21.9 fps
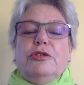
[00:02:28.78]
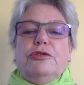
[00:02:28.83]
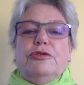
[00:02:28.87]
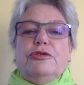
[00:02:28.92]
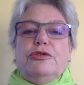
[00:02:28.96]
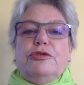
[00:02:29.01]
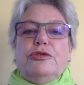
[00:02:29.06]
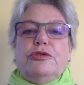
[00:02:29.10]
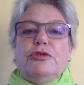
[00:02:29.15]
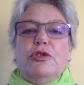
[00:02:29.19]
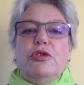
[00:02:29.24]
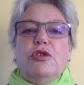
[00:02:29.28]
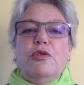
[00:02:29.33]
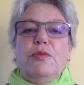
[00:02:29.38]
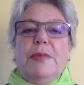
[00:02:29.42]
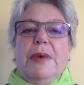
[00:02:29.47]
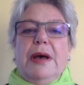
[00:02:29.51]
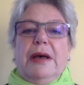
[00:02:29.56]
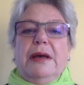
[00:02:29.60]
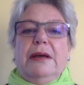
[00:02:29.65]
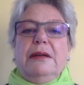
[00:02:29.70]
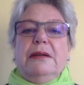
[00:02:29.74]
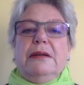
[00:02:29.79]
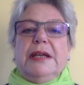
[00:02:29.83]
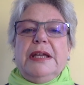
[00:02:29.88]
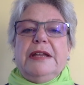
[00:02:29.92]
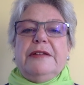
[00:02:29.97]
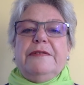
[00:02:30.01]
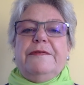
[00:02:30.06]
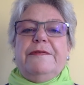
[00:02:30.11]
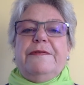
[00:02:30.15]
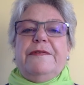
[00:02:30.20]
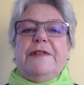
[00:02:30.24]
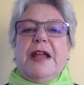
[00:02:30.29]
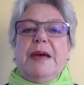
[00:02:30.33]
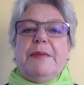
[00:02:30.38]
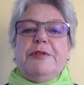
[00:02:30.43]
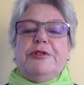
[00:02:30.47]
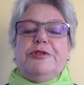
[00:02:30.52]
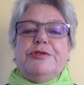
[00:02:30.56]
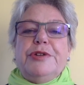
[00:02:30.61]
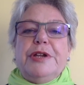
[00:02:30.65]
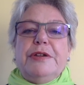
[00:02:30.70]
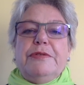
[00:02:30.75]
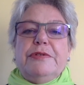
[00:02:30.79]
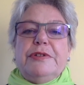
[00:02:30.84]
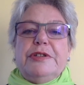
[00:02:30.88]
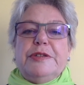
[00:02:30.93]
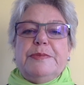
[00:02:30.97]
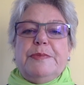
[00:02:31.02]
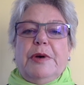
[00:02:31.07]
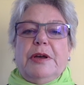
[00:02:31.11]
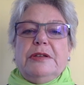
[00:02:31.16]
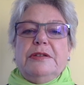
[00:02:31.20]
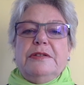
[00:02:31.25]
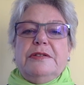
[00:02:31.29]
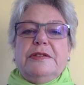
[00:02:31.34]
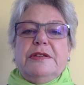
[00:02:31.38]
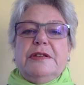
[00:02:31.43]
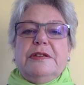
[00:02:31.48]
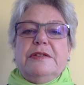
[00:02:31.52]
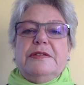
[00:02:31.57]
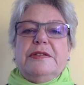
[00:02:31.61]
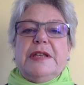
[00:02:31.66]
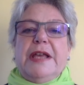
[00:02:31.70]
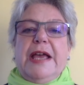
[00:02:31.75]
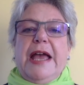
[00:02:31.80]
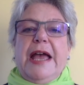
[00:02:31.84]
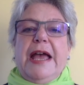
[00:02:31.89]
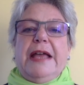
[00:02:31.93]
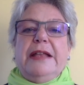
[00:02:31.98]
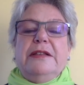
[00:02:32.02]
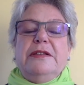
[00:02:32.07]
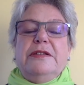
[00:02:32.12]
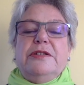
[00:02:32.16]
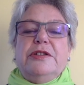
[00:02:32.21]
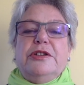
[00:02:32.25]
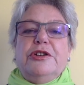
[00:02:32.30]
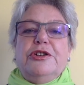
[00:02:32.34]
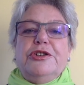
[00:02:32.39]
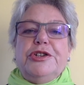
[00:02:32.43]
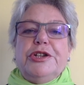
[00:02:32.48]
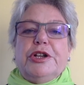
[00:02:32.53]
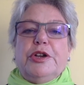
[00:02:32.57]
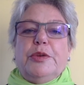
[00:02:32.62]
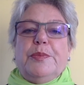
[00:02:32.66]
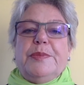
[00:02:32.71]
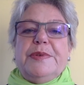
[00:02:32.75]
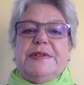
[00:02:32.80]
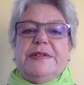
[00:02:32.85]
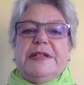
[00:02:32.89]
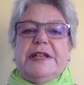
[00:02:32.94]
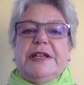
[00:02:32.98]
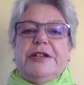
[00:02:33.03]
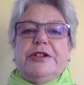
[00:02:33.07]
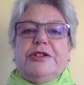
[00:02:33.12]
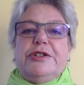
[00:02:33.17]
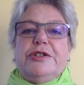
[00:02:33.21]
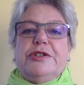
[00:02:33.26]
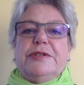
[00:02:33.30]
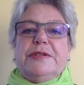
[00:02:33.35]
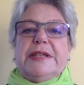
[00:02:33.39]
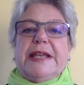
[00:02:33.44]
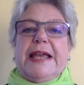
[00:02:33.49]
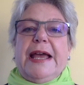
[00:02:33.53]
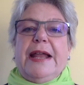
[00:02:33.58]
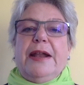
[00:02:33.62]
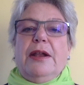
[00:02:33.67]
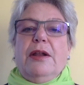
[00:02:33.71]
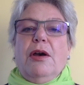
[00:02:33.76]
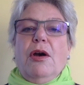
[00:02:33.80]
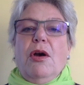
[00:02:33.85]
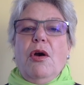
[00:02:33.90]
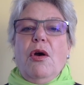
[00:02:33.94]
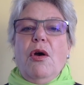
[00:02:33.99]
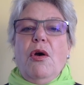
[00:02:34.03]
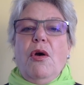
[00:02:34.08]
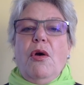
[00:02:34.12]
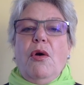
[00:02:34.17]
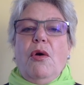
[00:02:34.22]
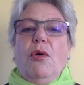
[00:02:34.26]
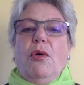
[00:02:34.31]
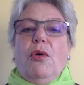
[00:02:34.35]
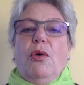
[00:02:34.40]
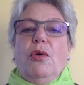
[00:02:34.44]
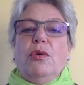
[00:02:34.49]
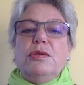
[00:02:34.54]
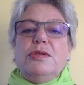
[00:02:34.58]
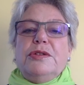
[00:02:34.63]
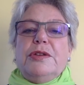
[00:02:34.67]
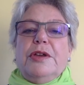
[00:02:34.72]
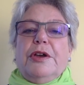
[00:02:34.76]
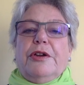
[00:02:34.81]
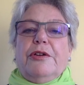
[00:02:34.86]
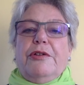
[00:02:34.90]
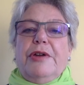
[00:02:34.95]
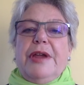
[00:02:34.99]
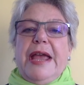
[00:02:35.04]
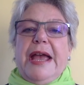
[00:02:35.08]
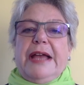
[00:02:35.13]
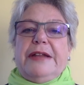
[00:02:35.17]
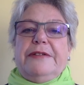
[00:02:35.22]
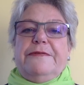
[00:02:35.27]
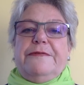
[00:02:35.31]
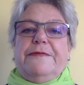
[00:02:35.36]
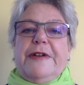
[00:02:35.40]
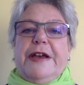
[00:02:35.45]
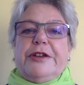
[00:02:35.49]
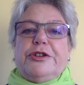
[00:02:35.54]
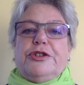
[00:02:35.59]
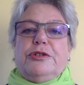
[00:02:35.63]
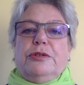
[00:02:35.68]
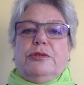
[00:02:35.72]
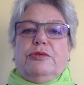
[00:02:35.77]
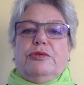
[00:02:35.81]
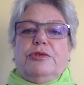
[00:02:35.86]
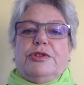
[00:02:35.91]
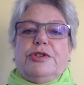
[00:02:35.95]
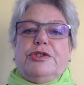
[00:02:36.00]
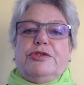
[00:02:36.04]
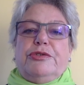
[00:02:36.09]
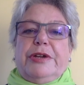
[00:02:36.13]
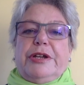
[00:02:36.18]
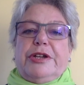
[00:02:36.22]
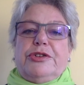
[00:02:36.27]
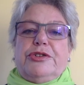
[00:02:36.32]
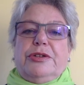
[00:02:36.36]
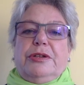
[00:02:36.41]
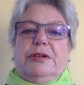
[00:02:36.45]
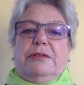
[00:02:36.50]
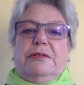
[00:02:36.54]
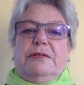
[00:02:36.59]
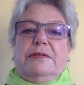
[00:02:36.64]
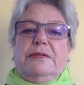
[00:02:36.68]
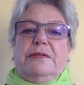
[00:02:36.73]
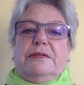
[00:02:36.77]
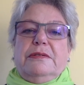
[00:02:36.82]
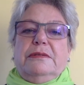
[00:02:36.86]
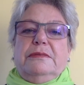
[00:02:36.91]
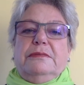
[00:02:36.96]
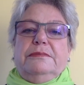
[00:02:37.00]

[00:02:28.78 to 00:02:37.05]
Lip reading: Trauma, inflammatory responses, and surgical procedures can also create fascial restrictions.